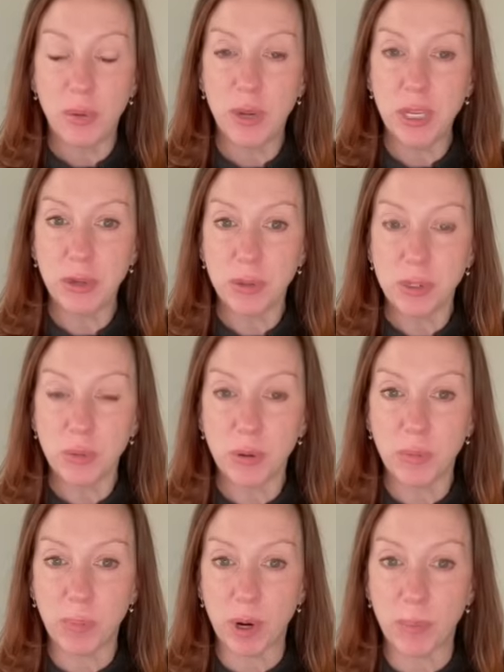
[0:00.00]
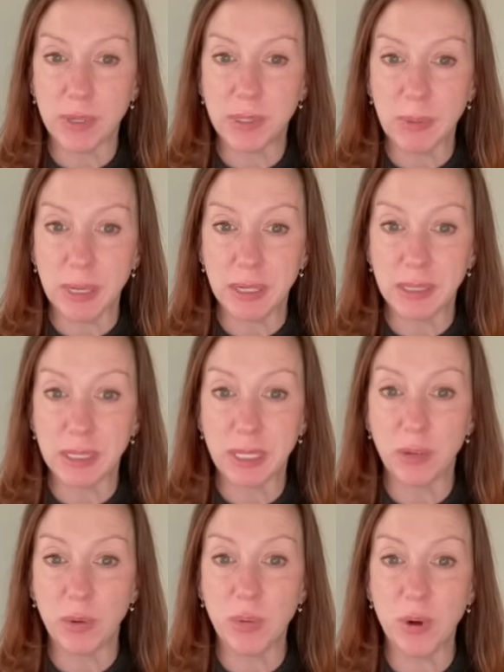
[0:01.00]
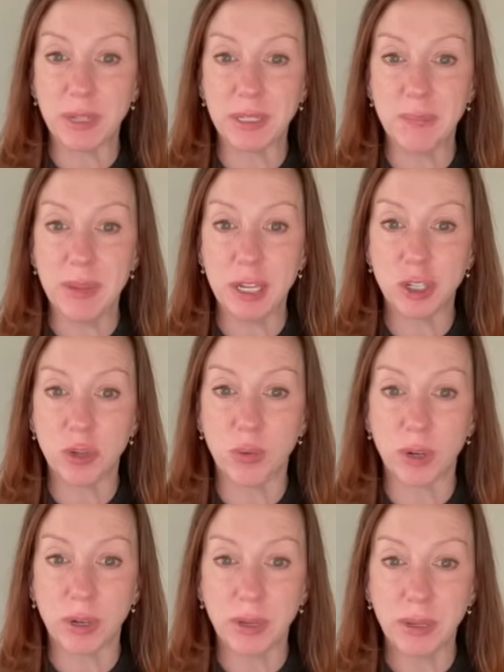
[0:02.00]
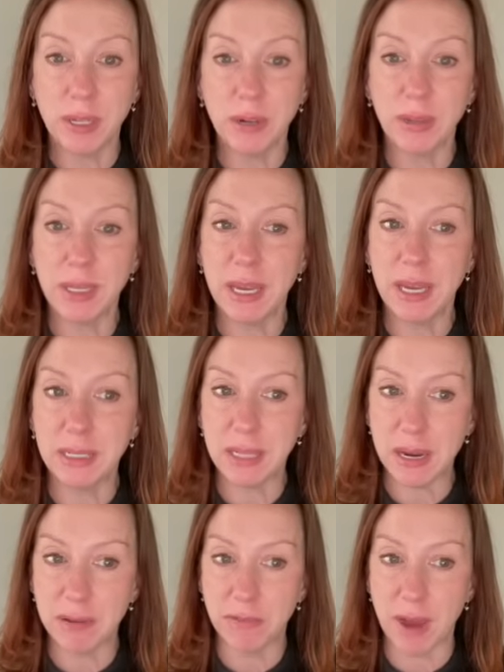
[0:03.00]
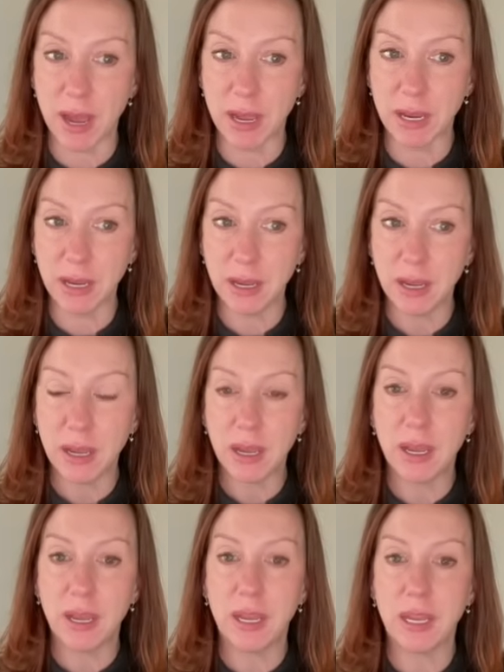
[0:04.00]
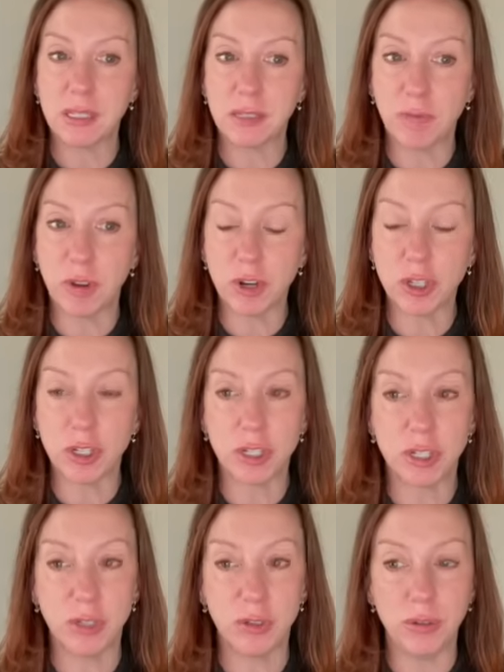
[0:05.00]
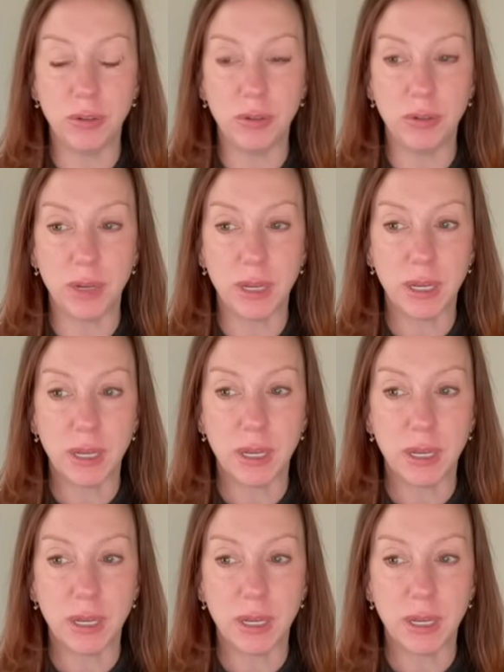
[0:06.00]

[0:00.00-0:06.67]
We use the word purpose because here we want to make sure we're clearly identifying its function to